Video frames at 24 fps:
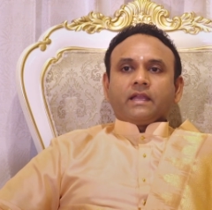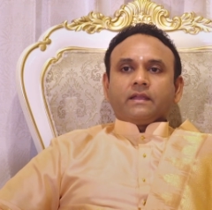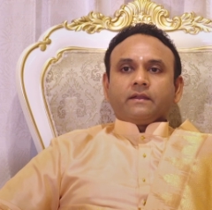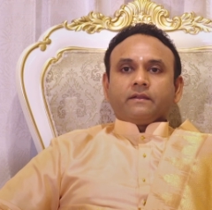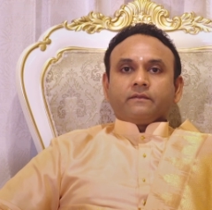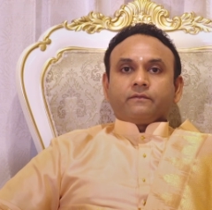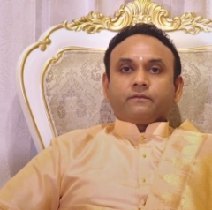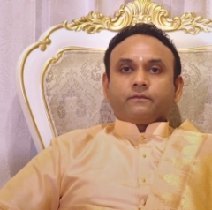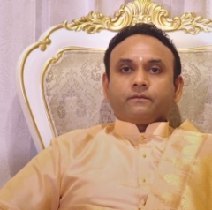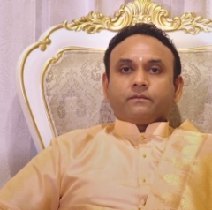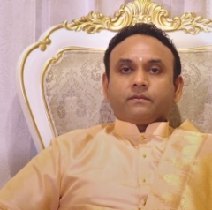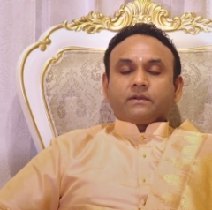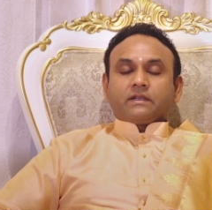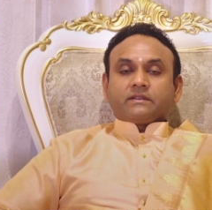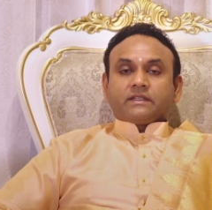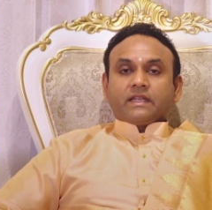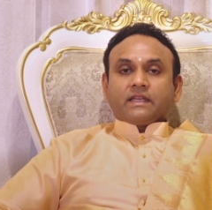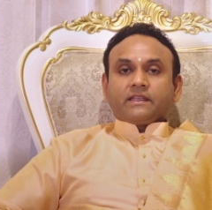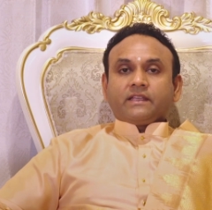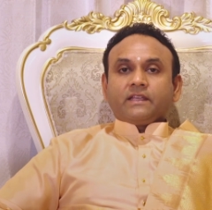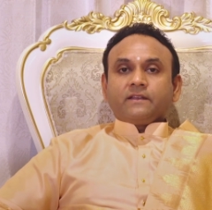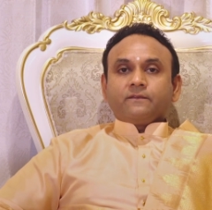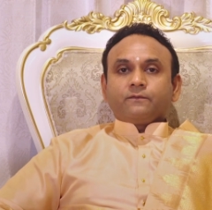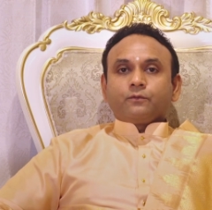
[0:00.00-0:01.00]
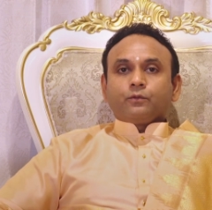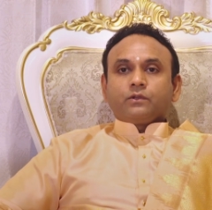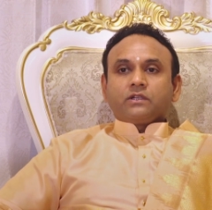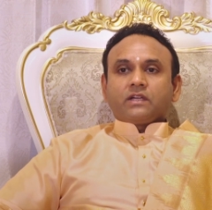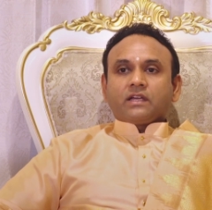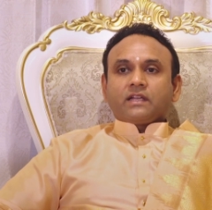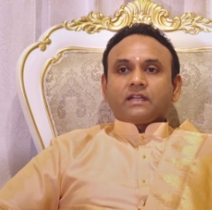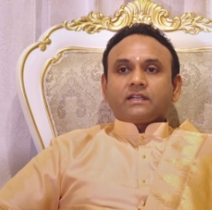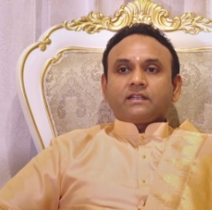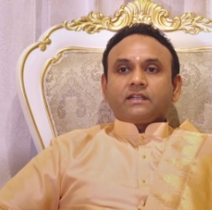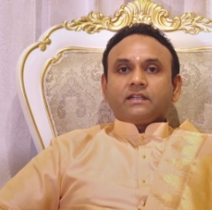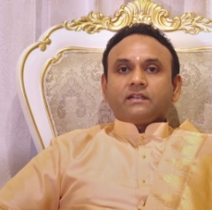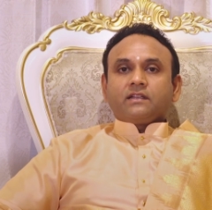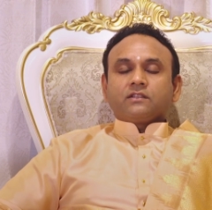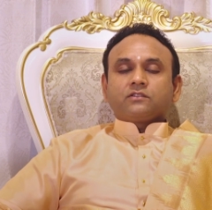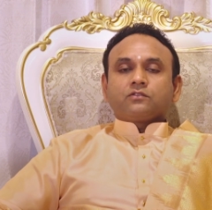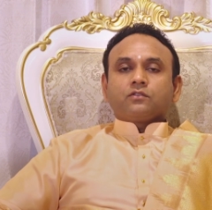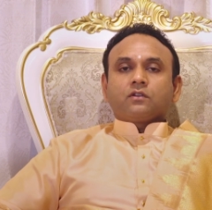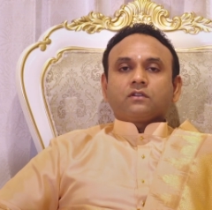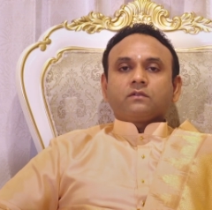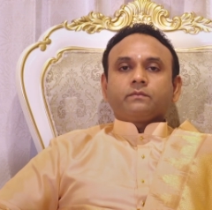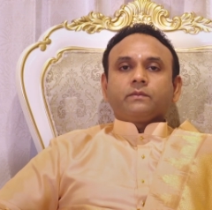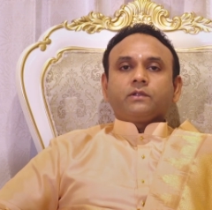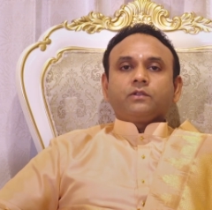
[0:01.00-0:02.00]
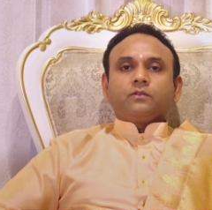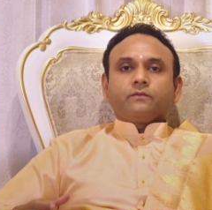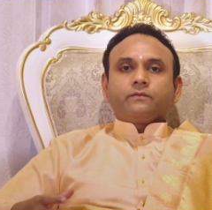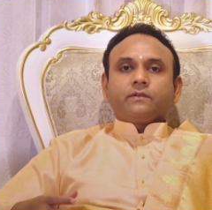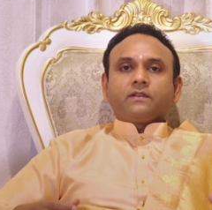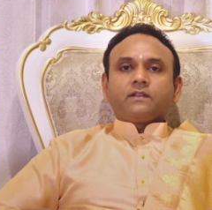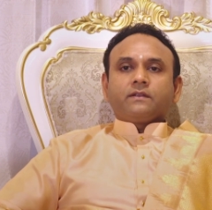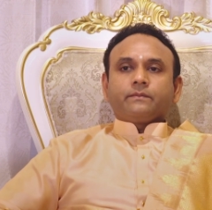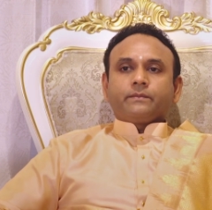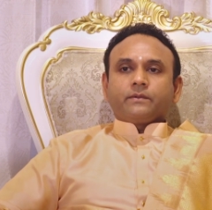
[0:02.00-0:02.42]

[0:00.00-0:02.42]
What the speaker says: if taking food correctly does not mean you fill